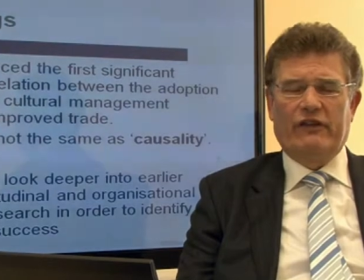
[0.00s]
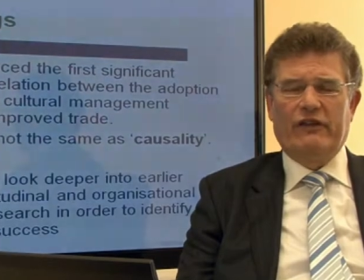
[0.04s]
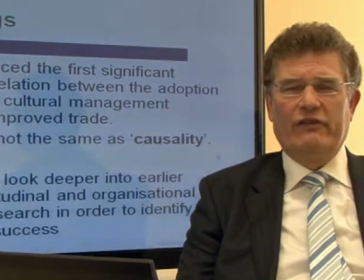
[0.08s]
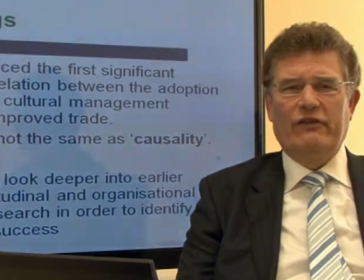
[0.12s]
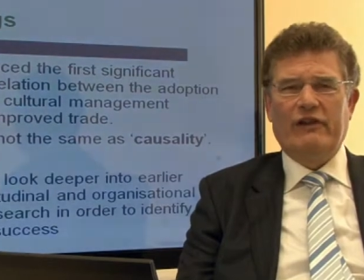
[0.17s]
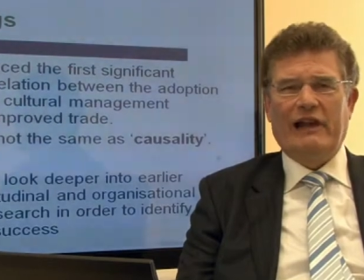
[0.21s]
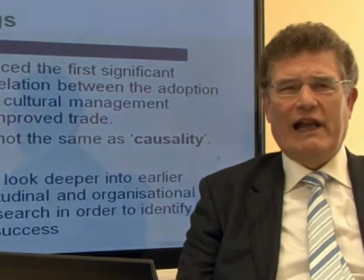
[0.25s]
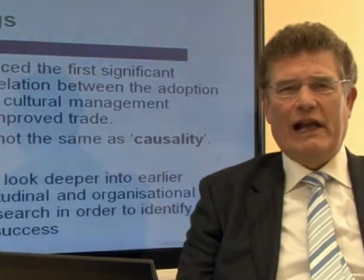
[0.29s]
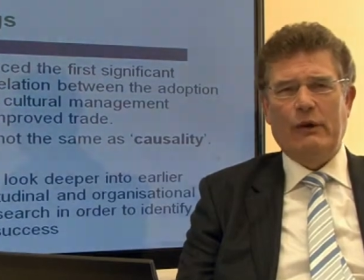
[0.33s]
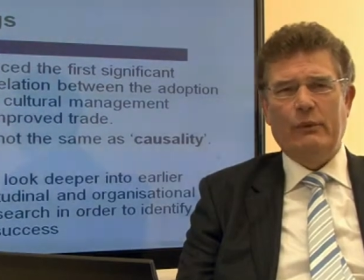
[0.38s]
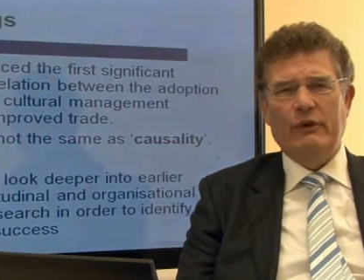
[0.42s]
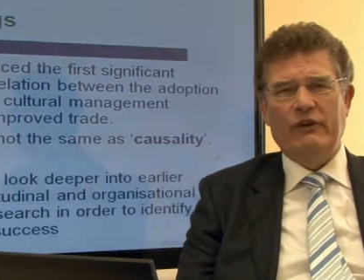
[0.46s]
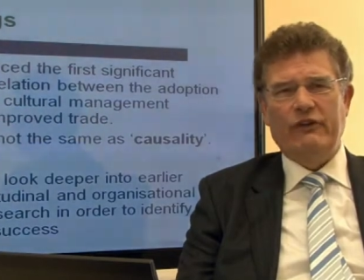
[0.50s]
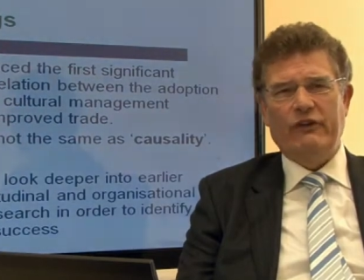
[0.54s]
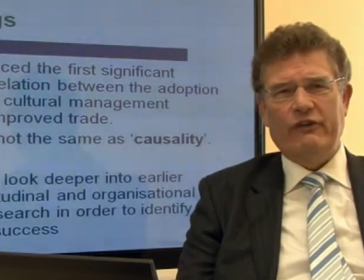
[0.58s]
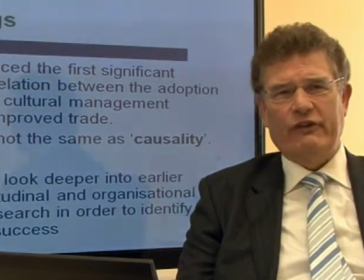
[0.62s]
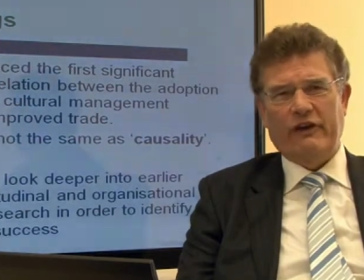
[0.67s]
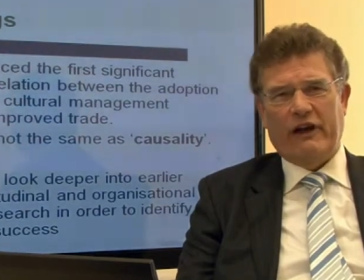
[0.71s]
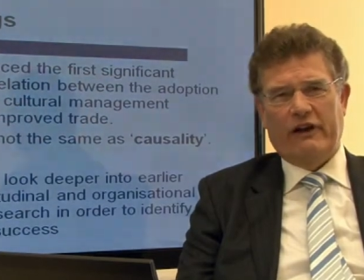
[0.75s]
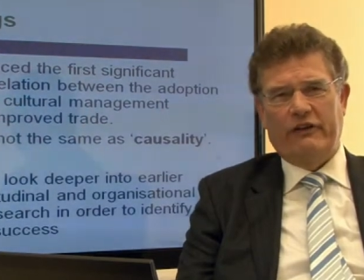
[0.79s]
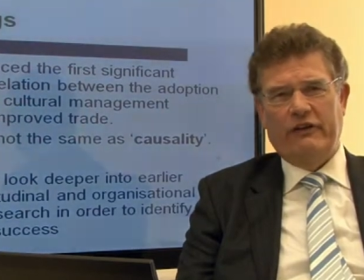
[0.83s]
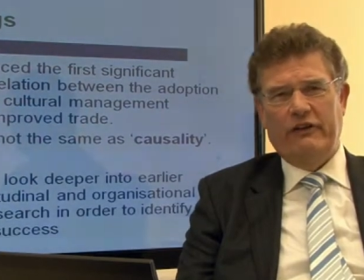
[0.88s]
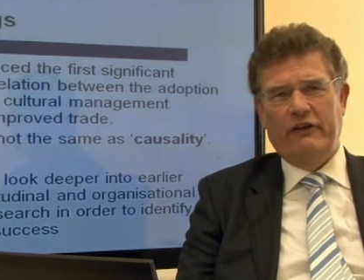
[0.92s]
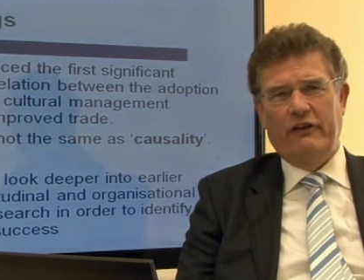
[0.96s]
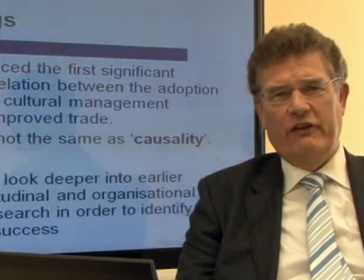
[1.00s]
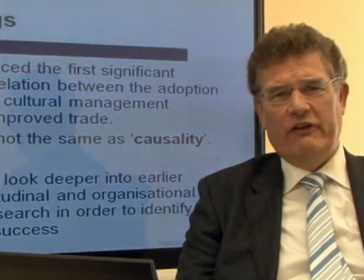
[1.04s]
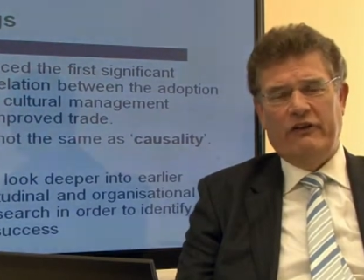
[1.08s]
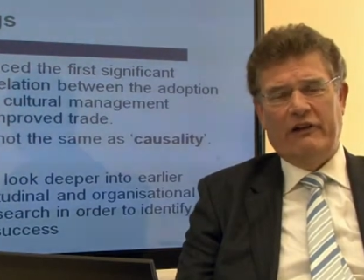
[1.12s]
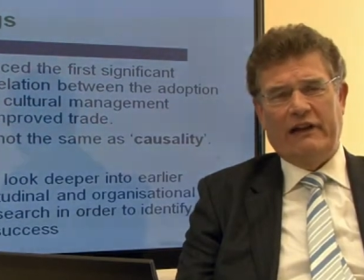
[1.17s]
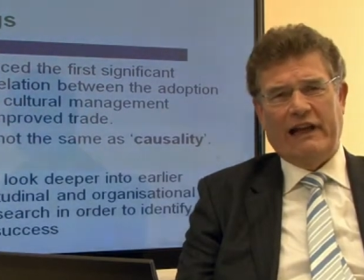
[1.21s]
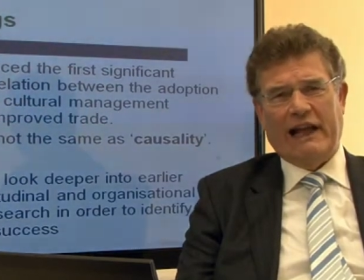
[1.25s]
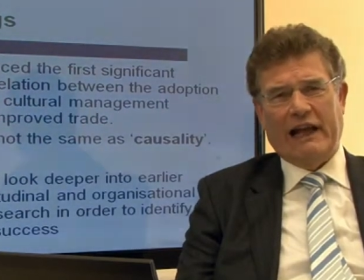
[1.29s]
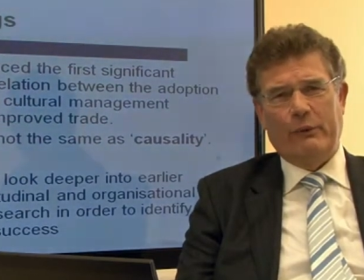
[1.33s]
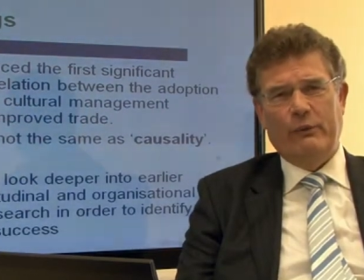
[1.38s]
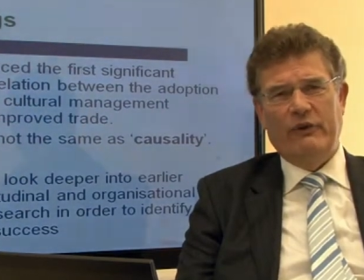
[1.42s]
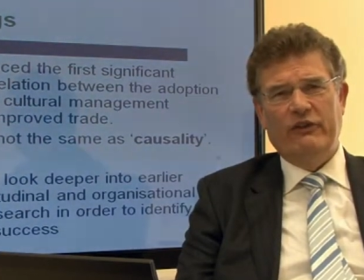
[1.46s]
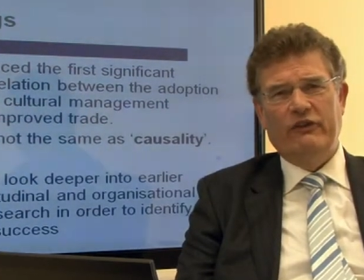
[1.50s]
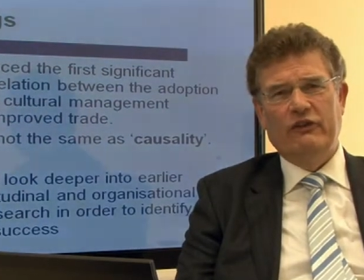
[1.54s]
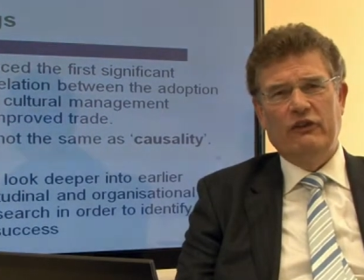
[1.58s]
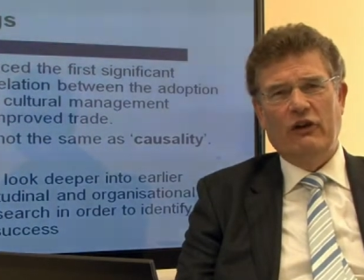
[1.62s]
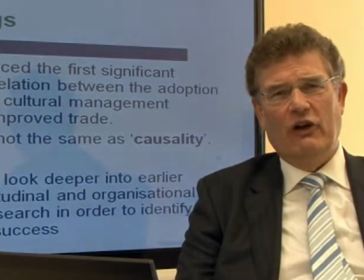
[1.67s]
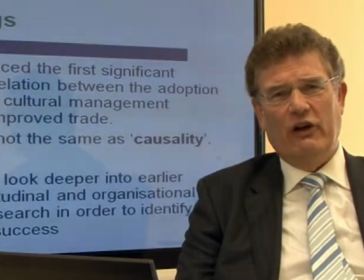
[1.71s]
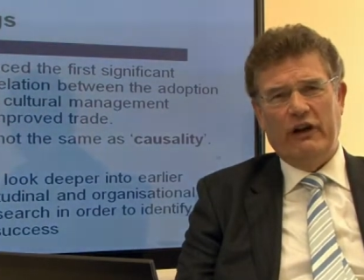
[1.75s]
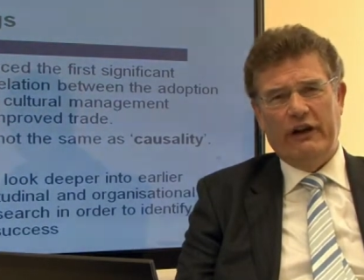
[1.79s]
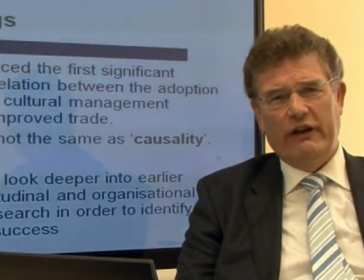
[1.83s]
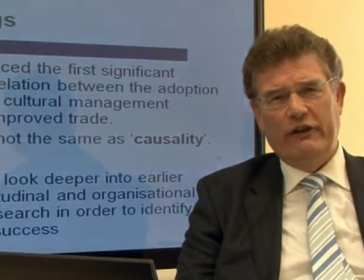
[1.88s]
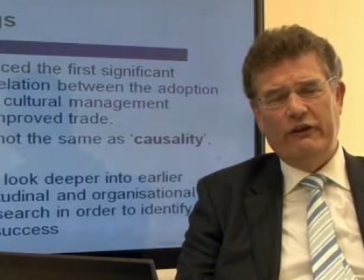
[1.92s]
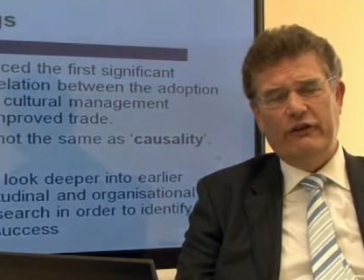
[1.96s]
of language strategies and language
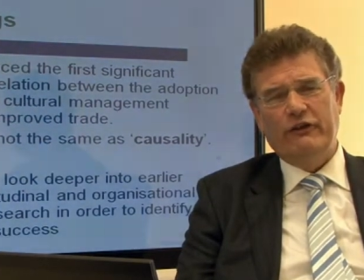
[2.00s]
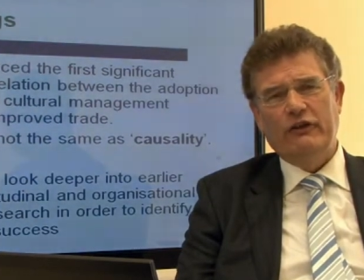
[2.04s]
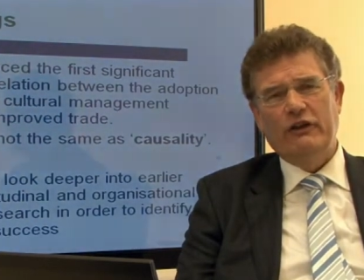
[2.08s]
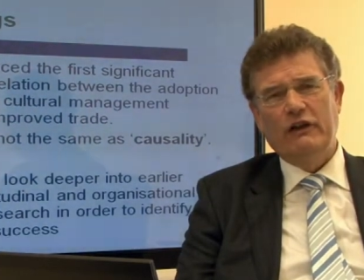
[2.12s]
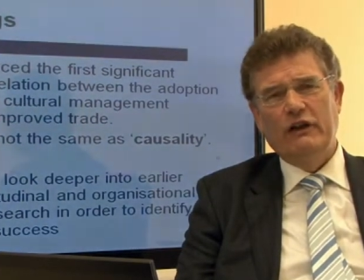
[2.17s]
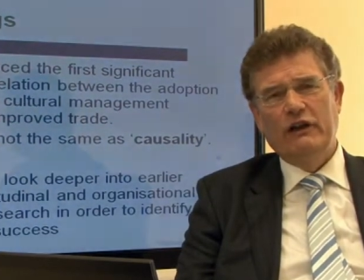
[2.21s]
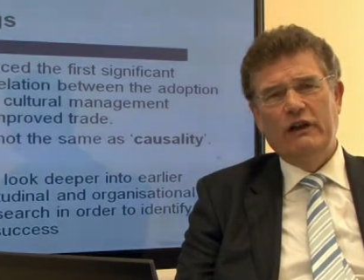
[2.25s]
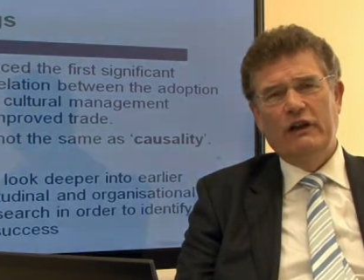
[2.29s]
knowledge